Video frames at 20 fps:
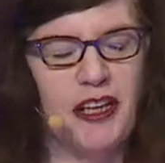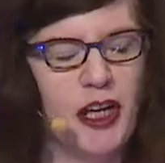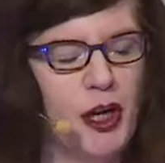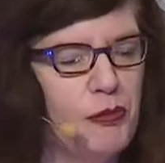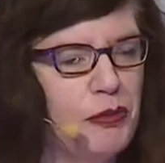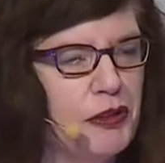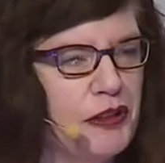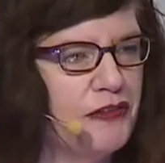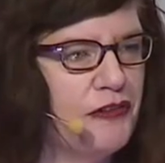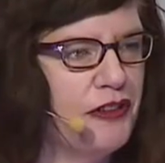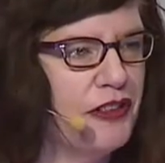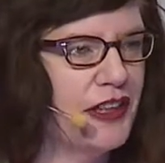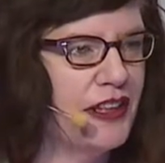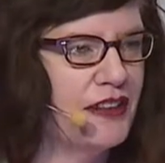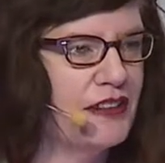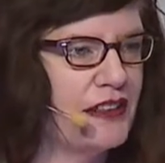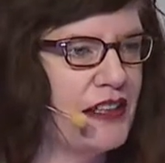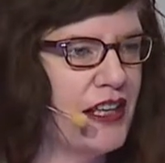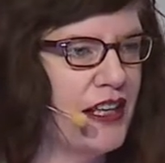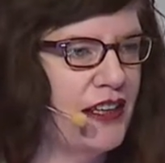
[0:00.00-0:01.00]
a couple of
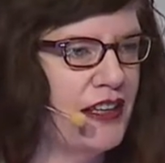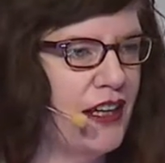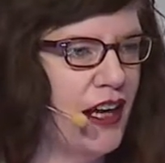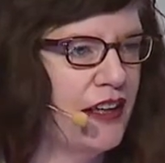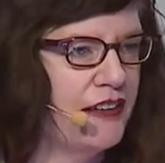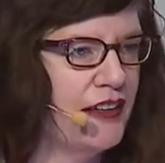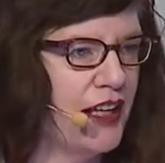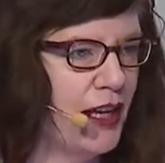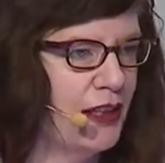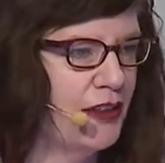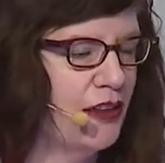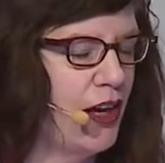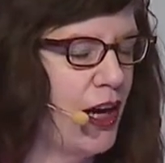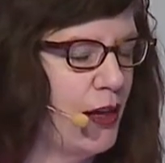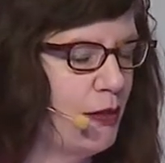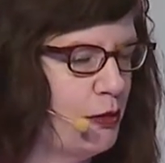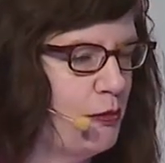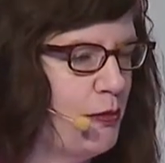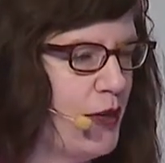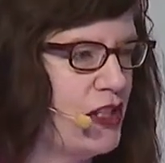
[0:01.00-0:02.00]
things that
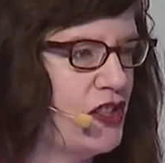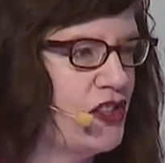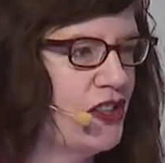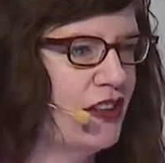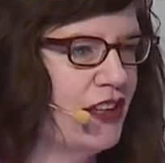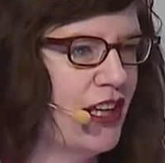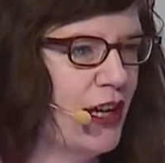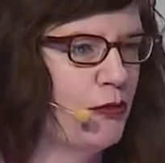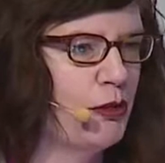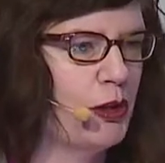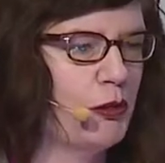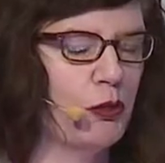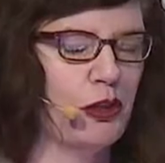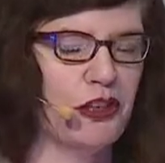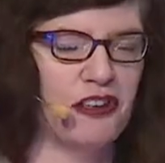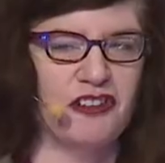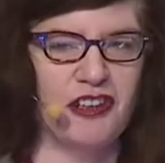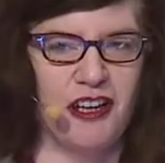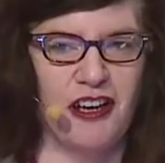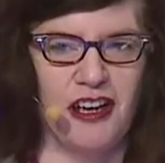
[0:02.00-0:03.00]
I will mention that we
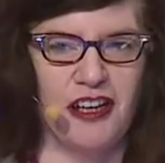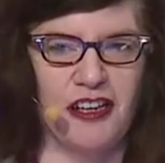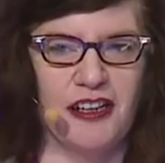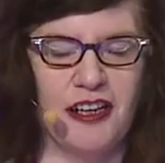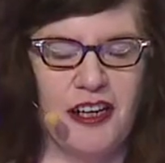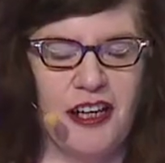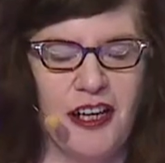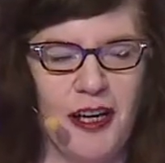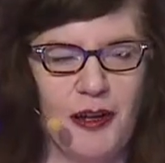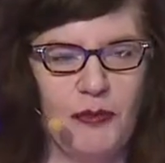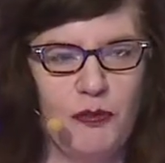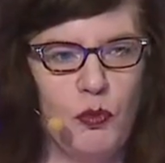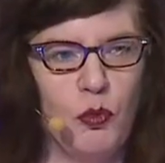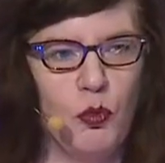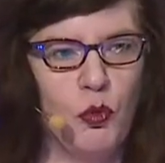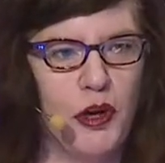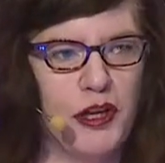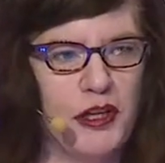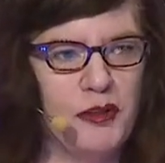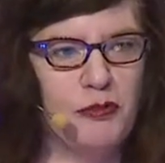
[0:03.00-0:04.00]
worked on,
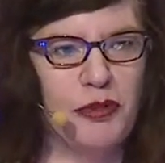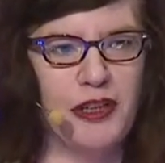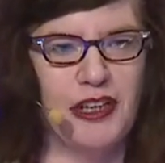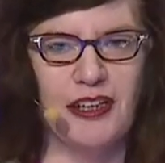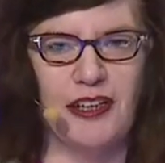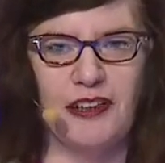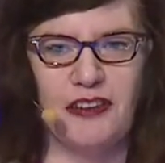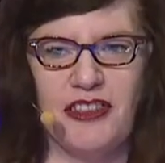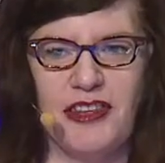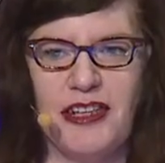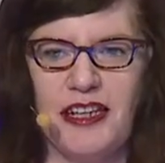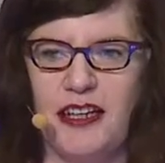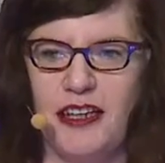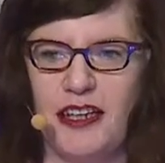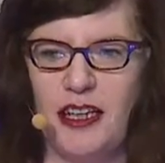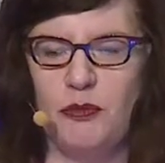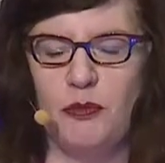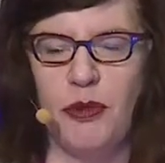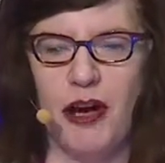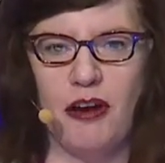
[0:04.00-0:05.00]
one being
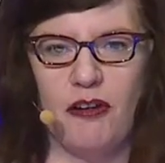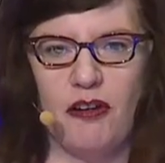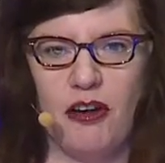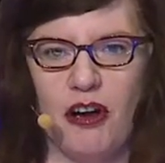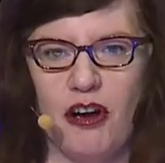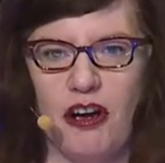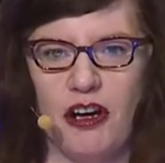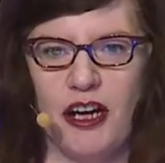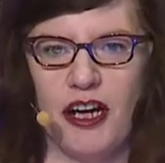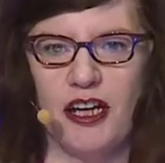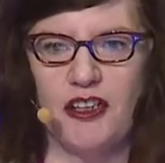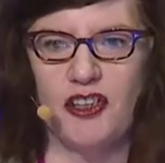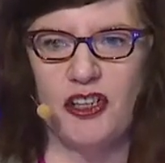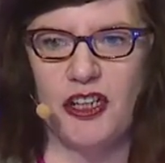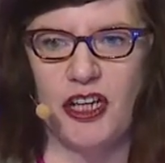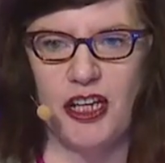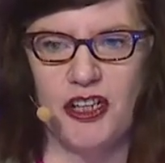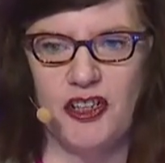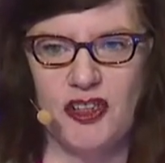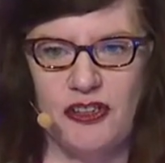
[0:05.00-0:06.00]
thinking about our
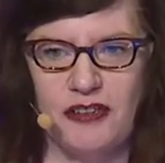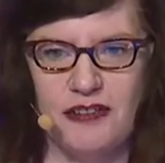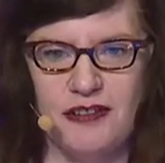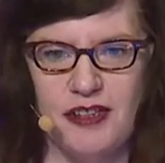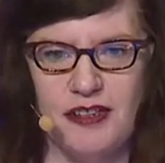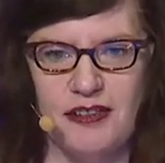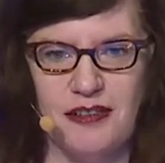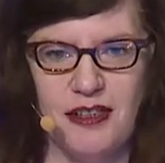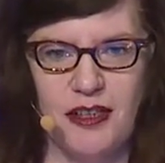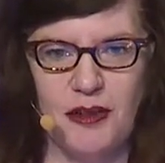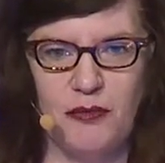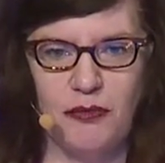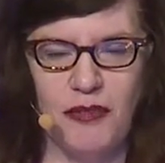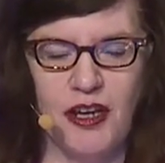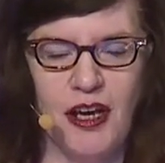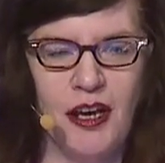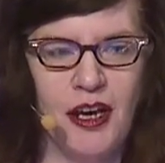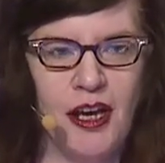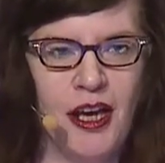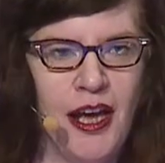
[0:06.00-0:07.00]
education system
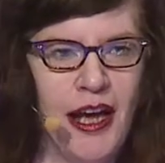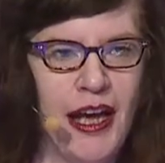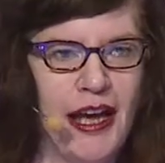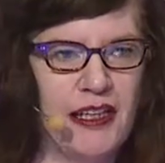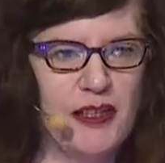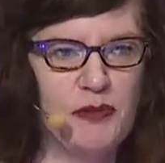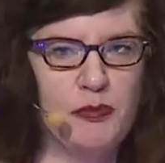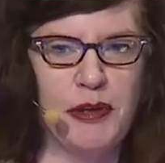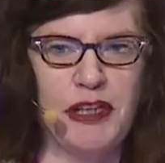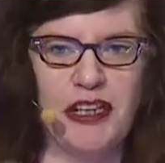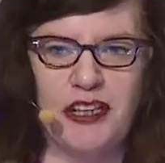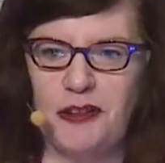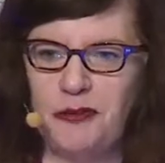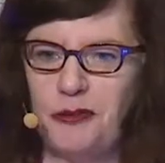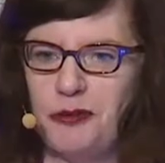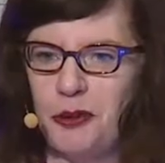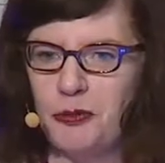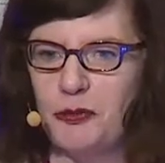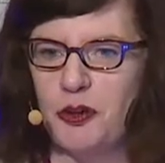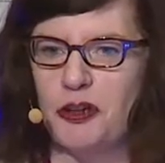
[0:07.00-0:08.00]
as being
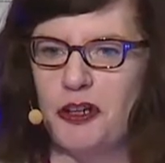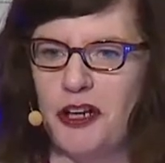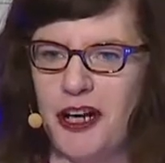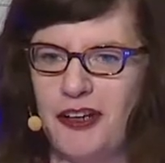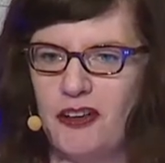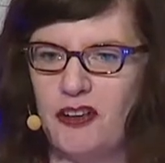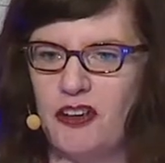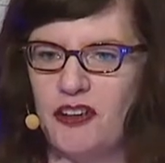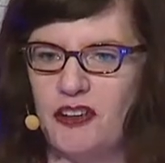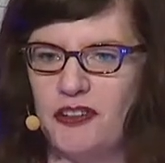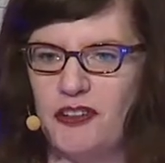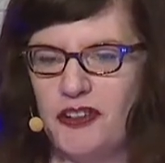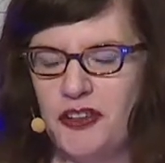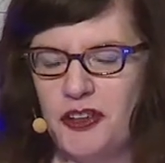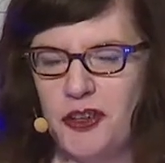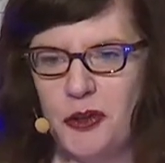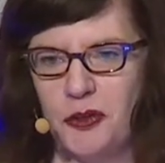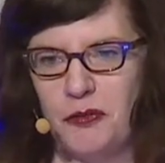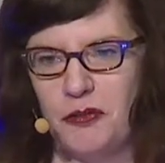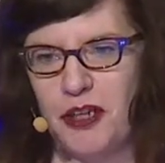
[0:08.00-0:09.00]
from cradle
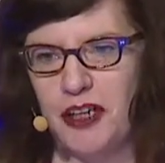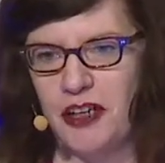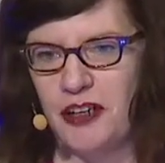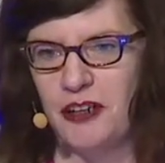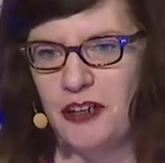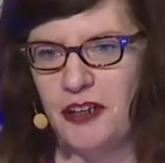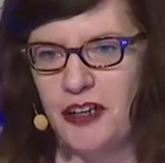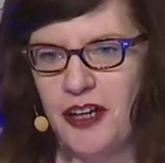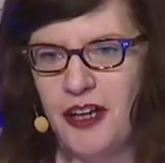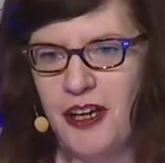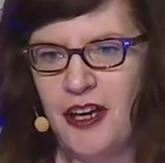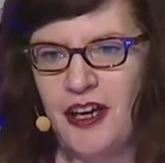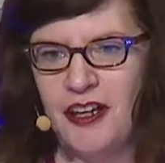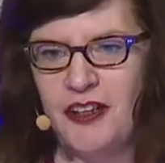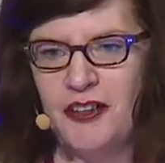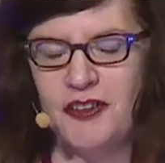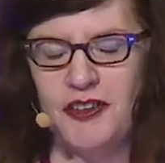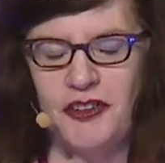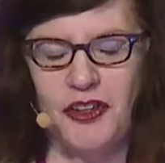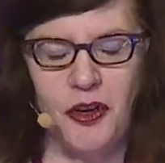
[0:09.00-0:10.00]
to career.
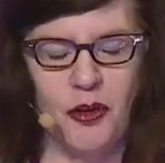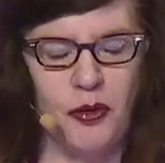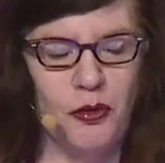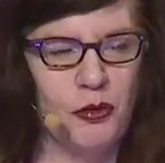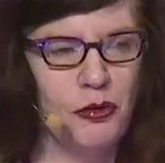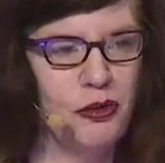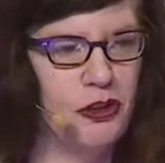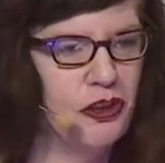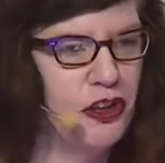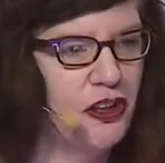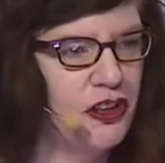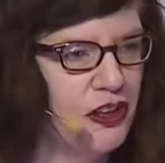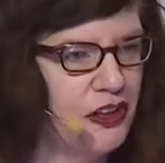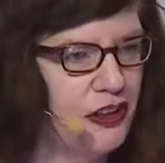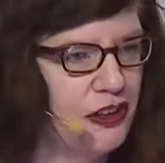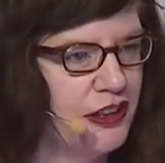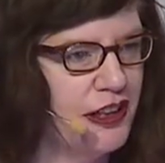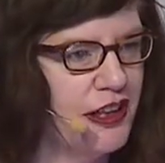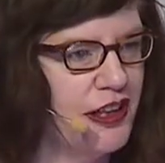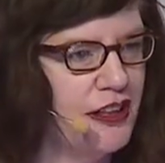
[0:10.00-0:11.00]
So
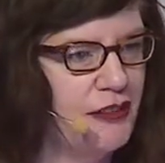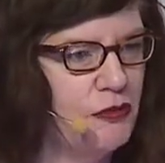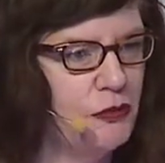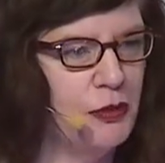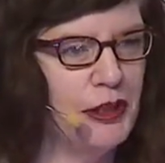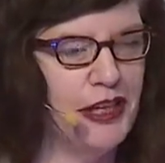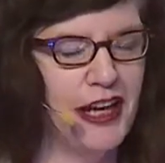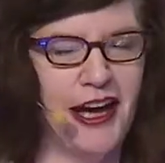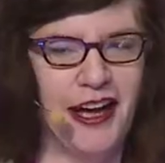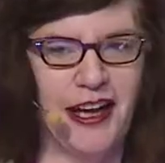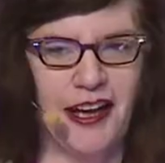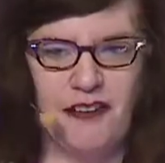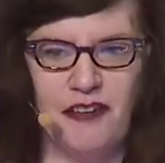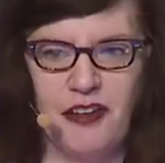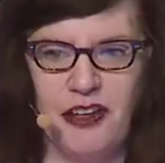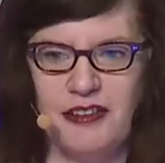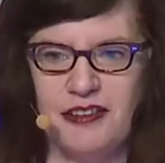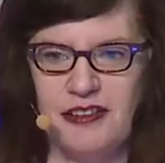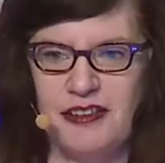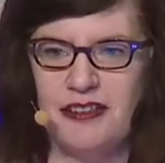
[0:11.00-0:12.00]
currently, we
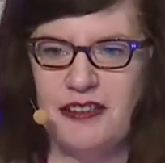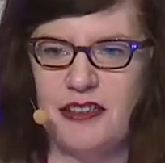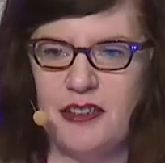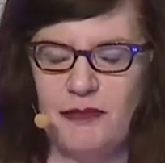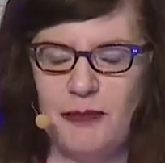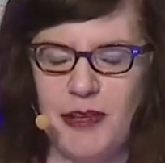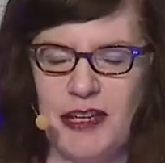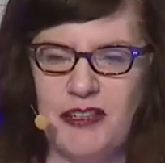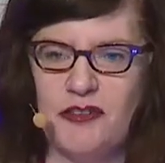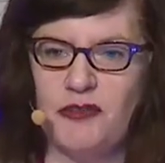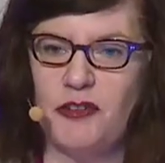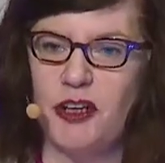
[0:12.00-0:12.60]
have a system that's